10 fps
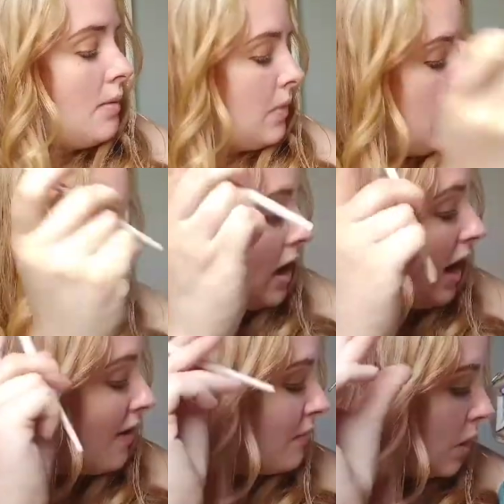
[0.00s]
I'm
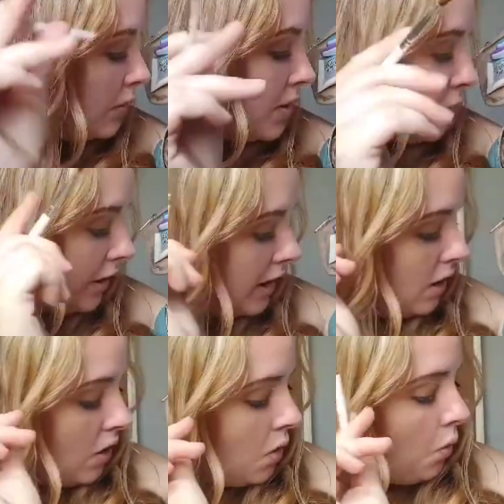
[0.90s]
only
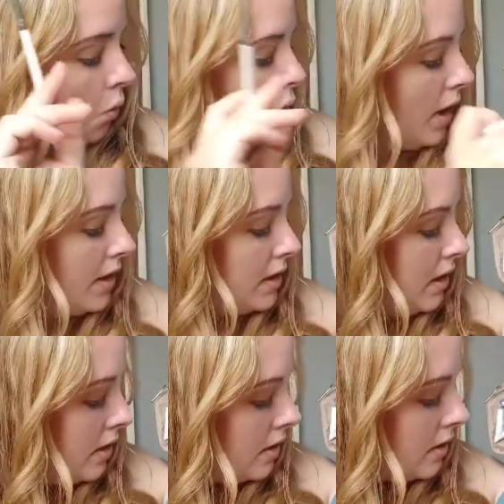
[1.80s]
bringing one